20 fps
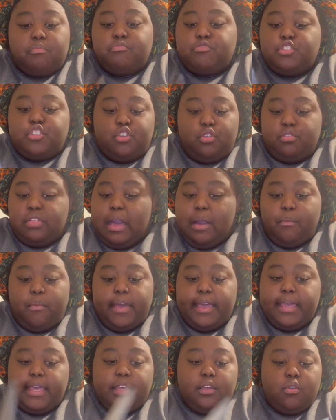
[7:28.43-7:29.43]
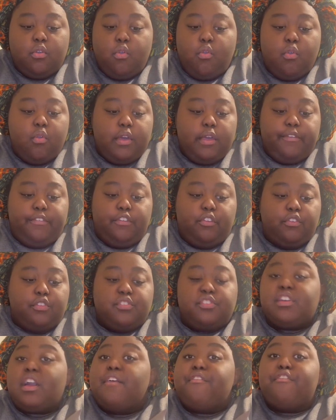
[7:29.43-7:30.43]
do that way. Or if you
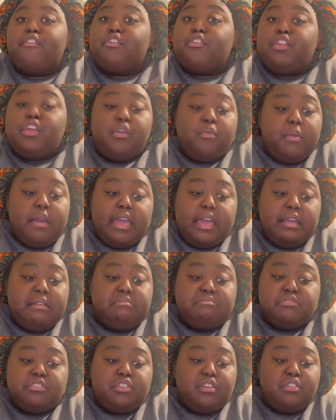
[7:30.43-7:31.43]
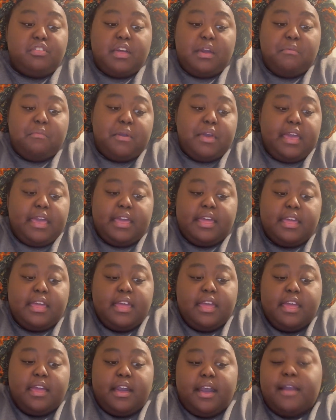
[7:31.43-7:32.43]
discover a new way, do that way.
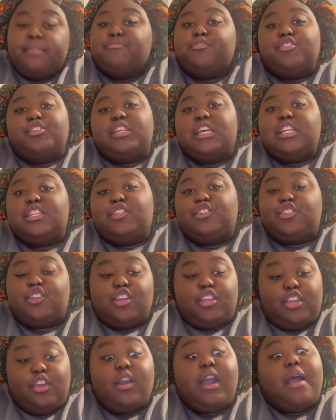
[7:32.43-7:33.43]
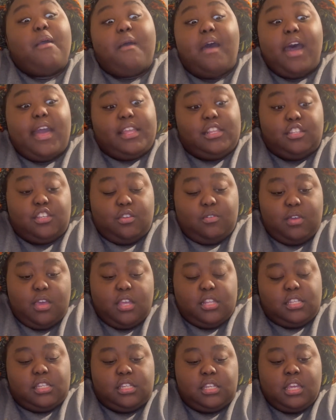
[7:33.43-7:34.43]
I'm just here to show you how I do
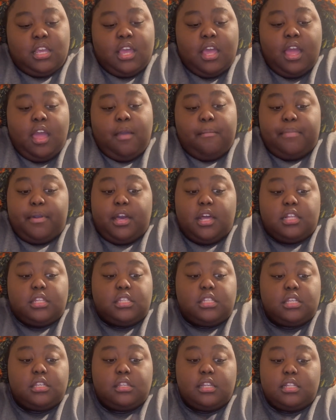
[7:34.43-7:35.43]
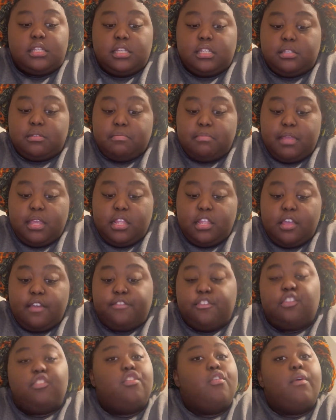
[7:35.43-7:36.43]
it. But that doesn't mean you have
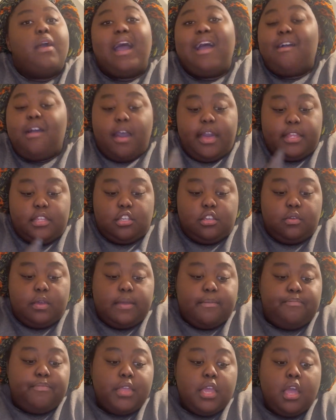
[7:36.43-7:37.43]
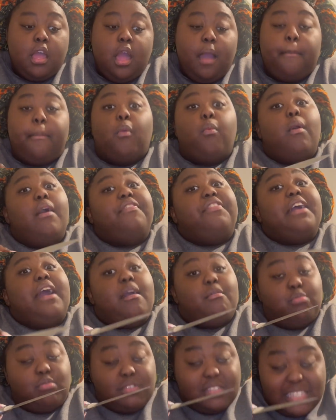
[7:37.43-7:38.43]
to do it how I do it. But one thing I
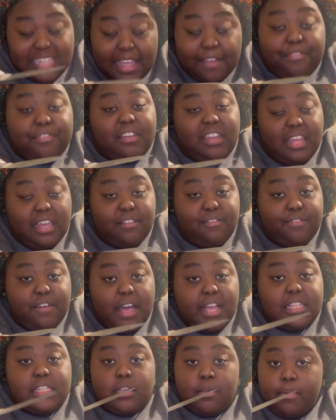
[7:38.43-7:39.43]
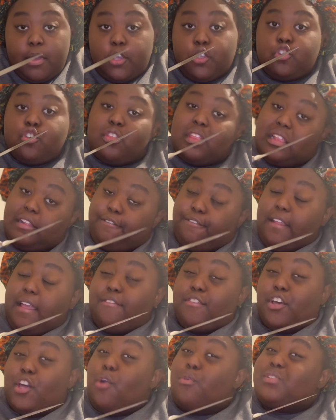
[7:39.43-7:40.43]
will definitely advise to make sure that the
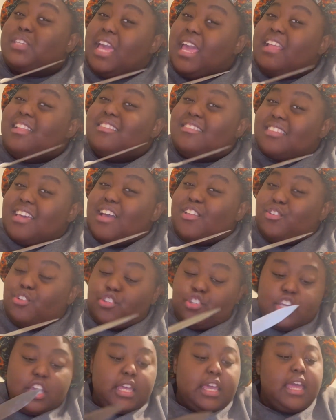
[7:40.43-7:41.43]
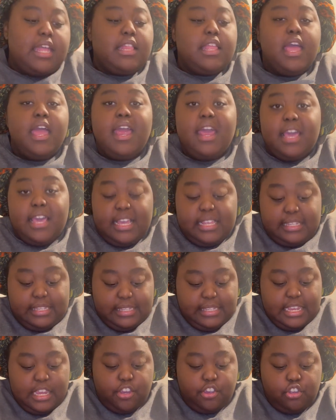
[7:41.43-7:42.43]
flavor goes inside your chicken is
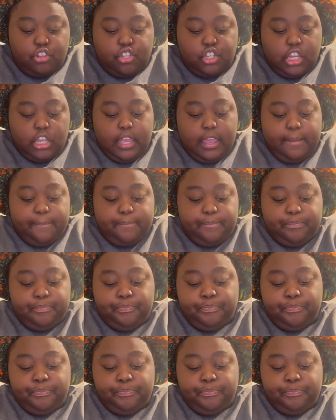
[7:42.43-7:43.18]
sear your chicken.